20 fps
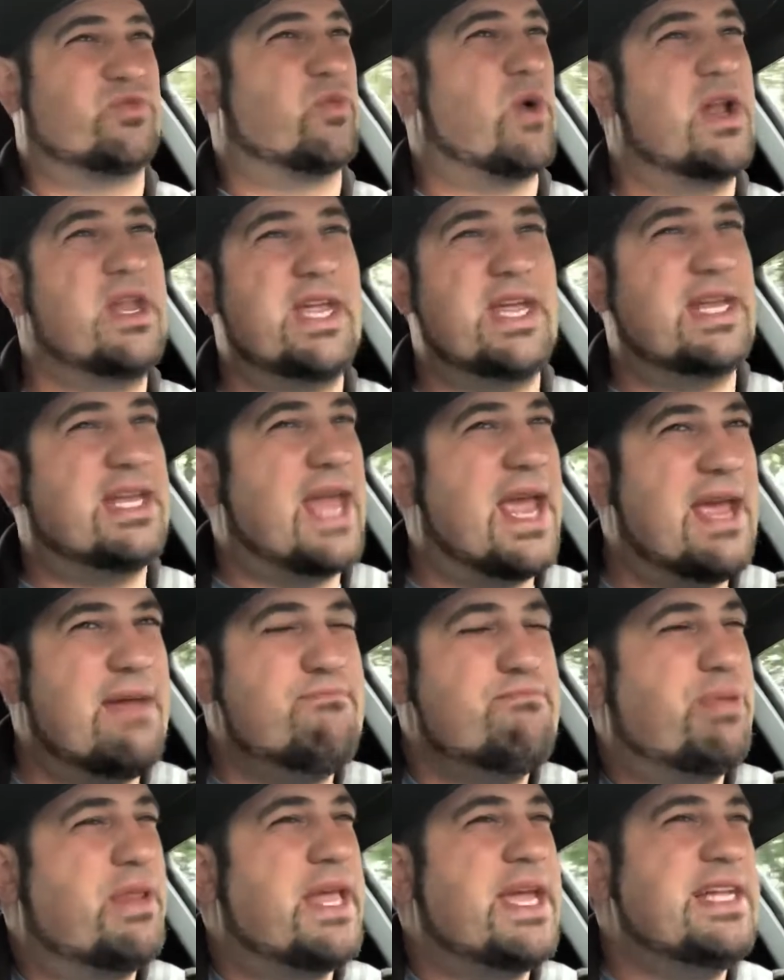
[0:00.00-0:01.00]
running
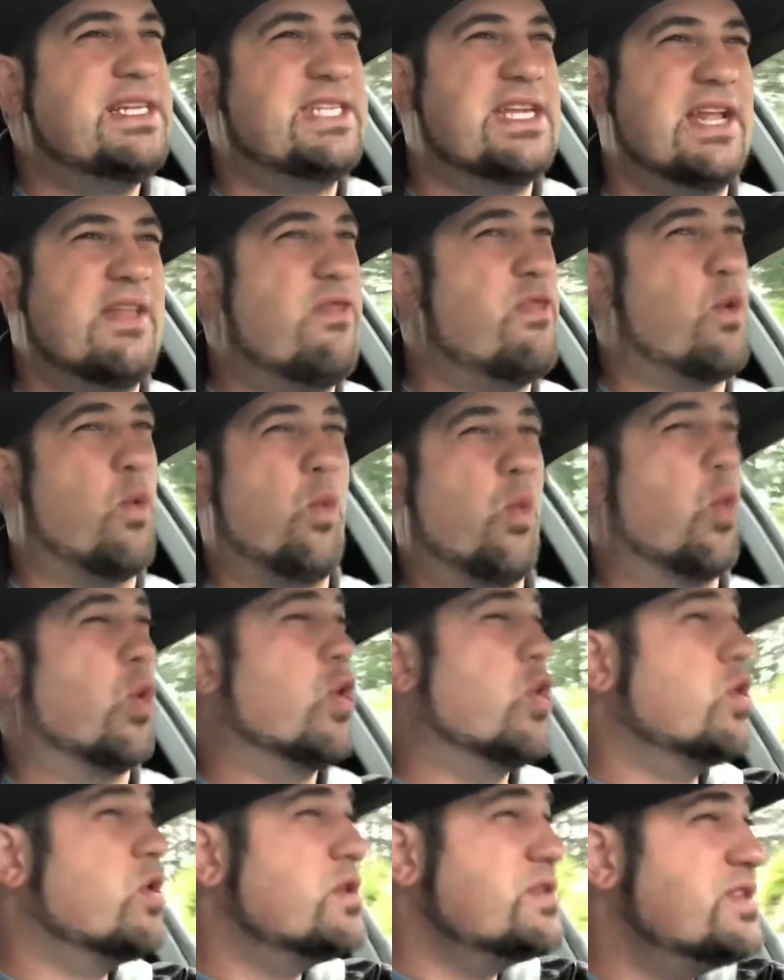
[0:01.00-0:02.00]
nameplate in the
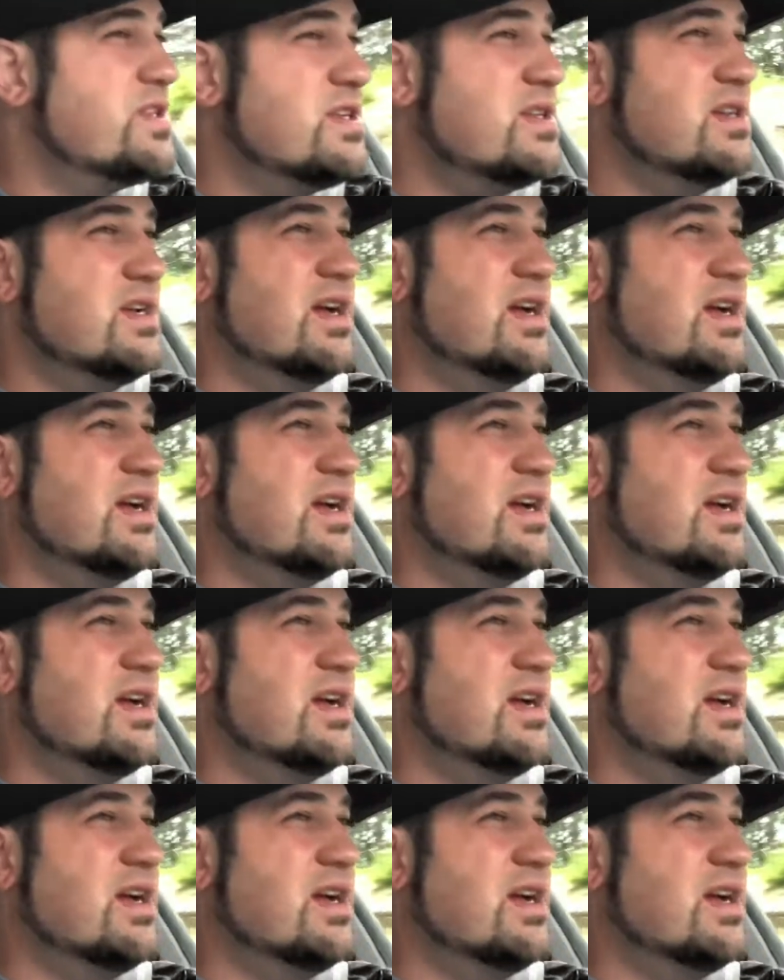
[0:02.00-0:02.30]
world,